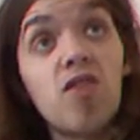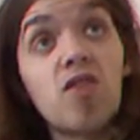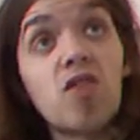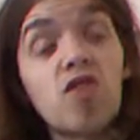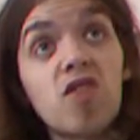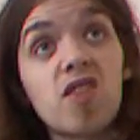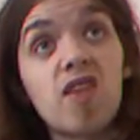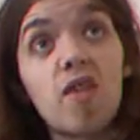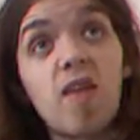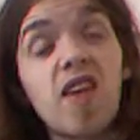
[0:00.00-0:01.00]
you're just
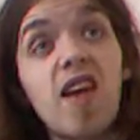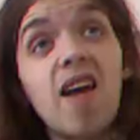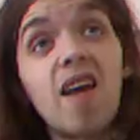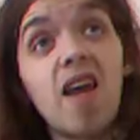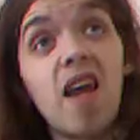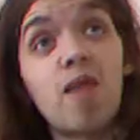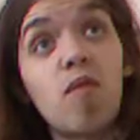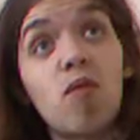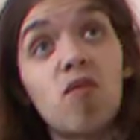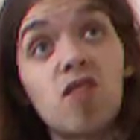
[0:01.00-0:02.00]
going to be killing
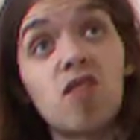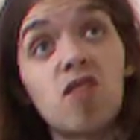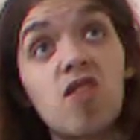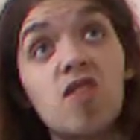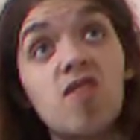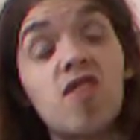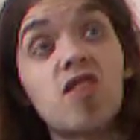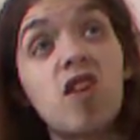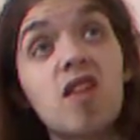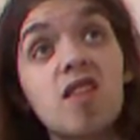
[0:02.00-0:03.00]
animals and searching for
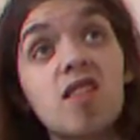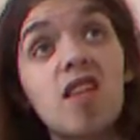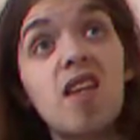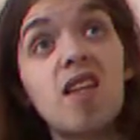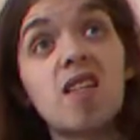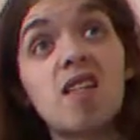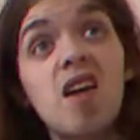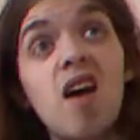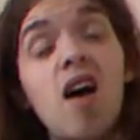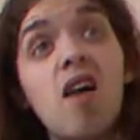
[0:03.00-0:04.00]
junk, since
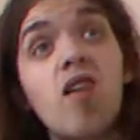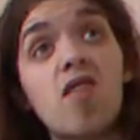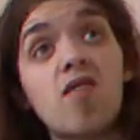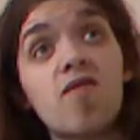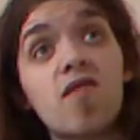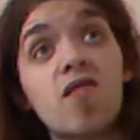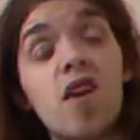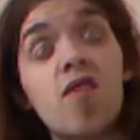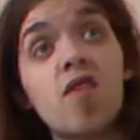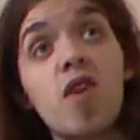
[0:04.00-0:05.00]
a lot of the
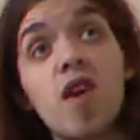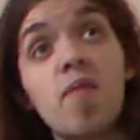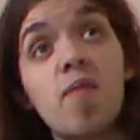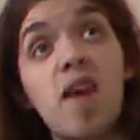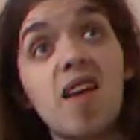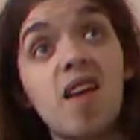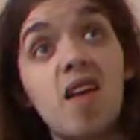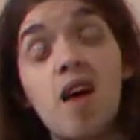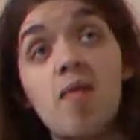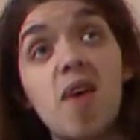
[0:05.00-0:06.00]
stuff you're going to be
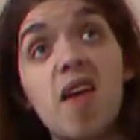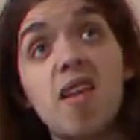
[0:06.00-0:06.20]
picking up